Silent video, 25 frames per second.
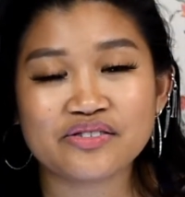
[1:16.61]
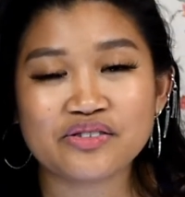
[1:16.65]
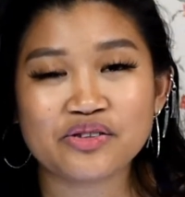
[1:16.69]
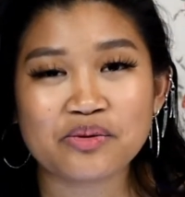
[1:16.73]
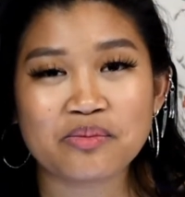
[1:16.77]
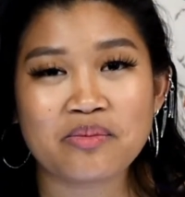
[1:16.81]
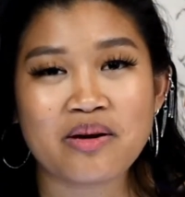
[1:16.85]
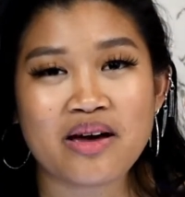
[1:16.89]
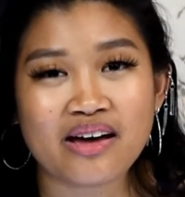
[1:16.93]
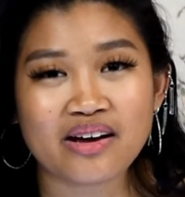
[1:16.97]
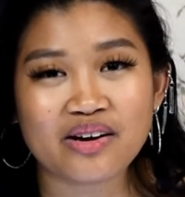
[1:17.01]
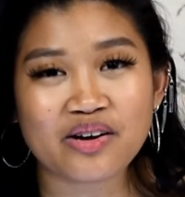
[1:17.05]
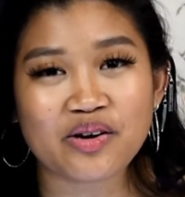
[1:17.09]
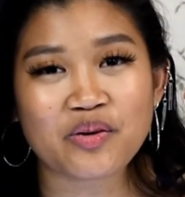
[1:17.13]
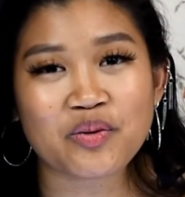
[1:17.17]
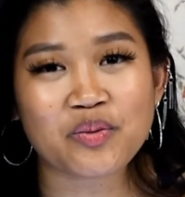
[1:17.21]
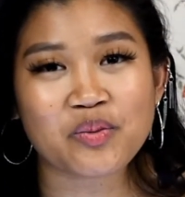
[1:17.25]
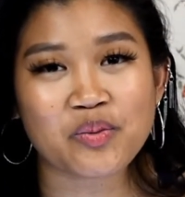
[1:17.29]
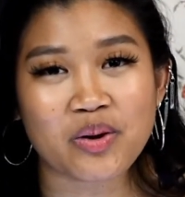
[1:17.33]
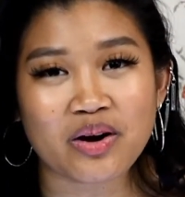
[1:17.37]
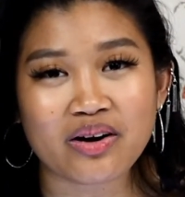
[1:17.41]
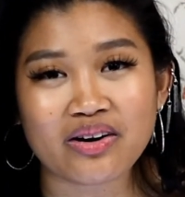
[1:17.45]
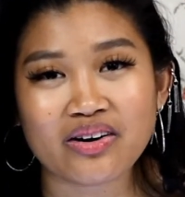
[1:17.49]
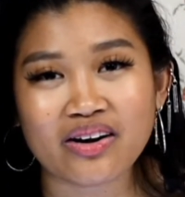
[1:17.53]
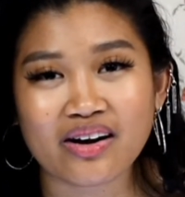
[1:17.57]
No matter
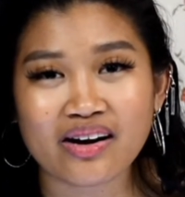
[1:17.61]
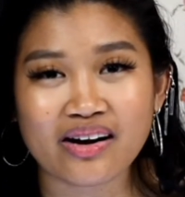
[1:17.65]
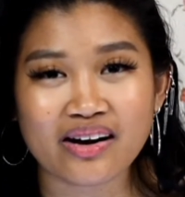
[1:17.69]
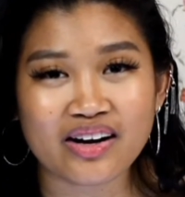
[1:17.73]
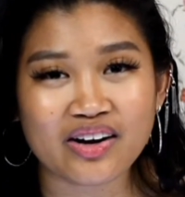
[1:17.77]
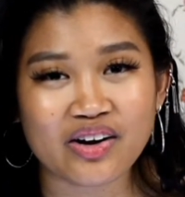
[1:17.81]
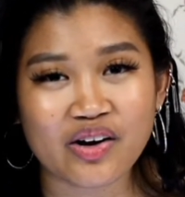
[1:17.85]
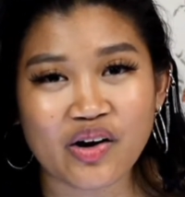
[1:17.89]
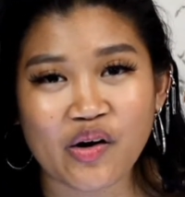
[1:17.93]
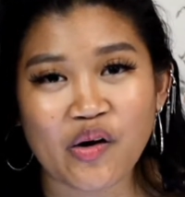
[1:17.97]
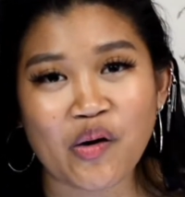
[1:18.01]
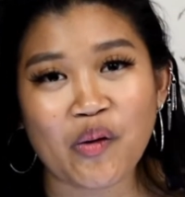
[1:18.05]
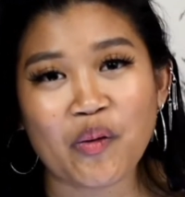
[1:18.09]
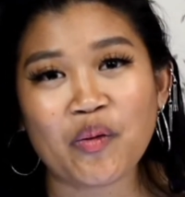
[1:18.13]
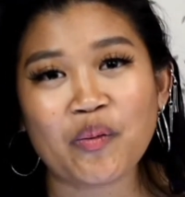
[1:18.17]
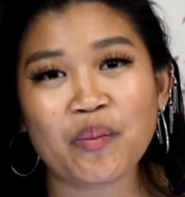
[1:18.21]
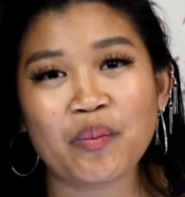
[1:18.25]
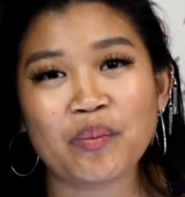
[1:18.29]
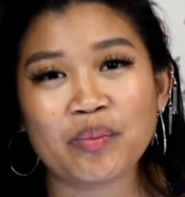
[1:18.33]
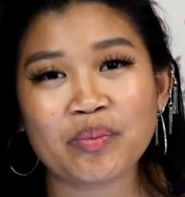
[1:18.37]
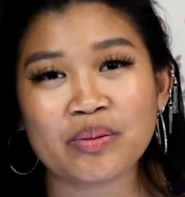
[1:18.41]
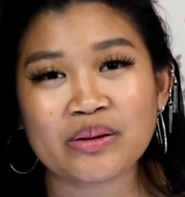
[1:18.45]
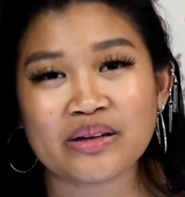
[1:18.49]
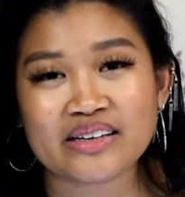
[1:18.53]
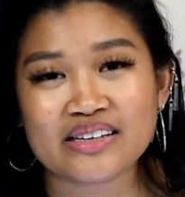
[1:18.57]
where I go,
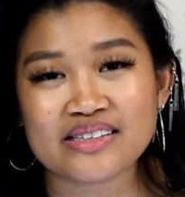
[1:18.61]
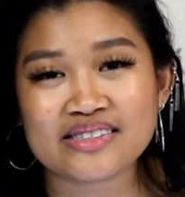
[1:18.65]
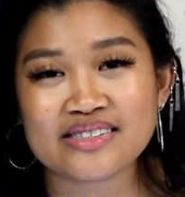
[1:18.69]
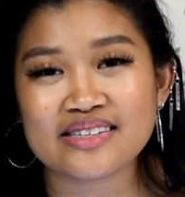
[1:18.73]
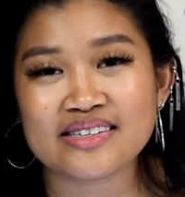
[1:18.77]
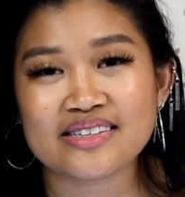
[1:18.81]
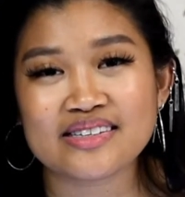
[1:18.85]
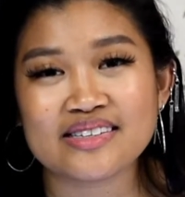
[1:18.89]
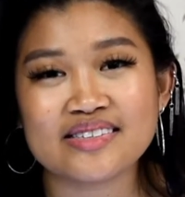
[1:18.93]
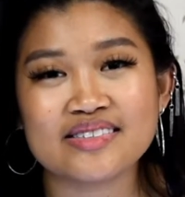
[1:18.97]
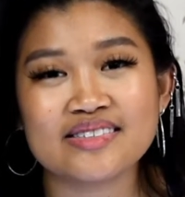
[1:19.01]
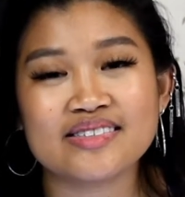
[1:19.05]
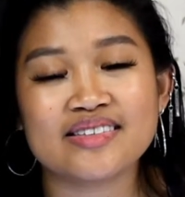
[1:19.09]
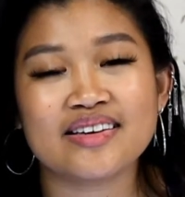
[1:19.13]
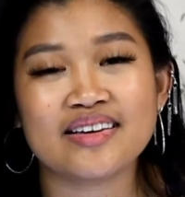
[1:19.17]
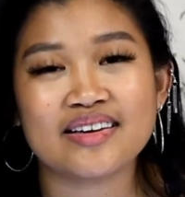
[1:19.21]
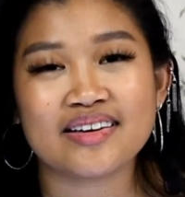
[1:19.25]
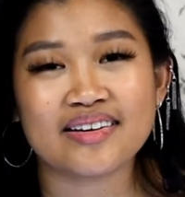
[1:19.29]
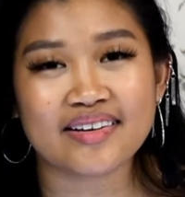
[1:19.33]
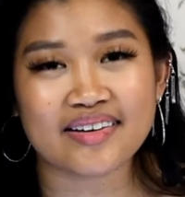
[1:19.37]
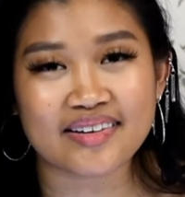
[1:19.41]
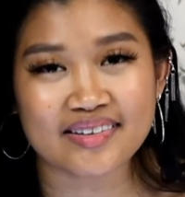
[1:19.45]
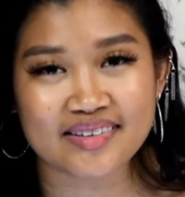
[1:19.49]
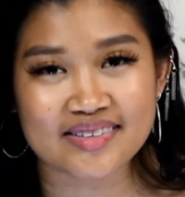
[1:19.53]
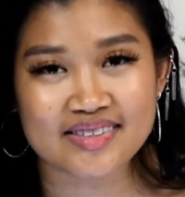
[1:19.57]
places
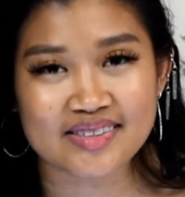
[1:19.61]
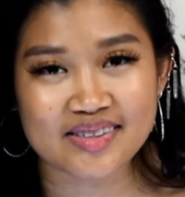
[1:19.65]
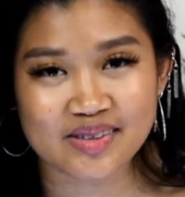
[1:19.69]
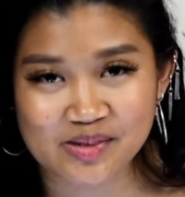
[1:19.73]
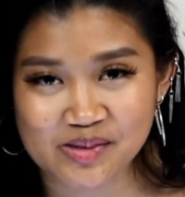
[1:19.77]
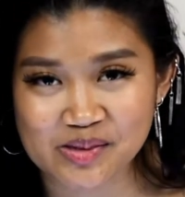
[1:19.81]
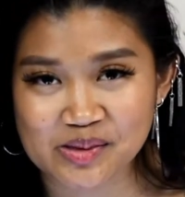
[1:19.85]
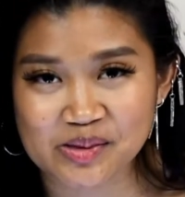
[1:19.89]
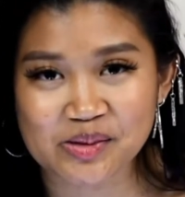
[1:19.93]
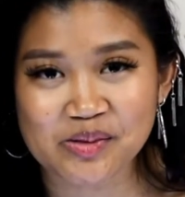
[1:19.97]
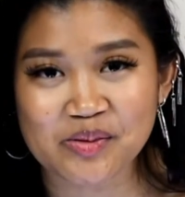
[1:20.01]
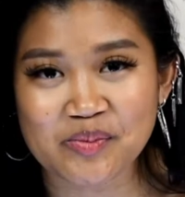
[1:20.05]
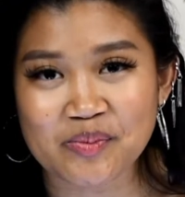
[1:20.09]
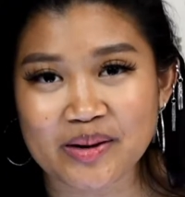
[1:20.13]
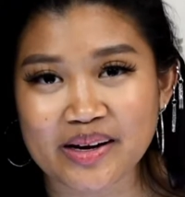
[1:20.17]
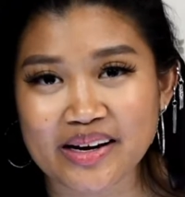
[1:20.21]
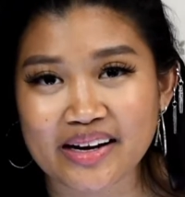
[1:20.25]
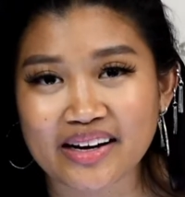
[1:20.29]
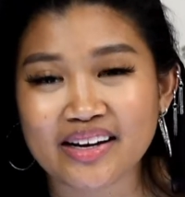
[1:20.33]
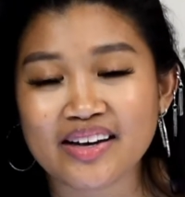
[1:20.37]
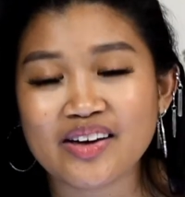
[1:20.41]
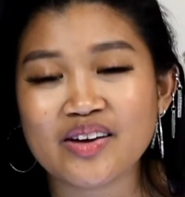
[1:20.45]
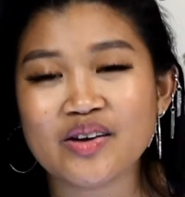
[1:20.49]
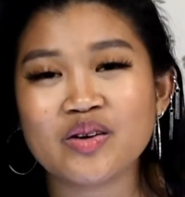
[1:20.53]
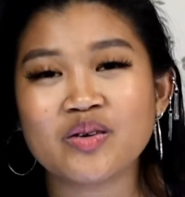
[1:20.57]
exclude
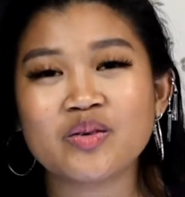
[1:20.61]
me.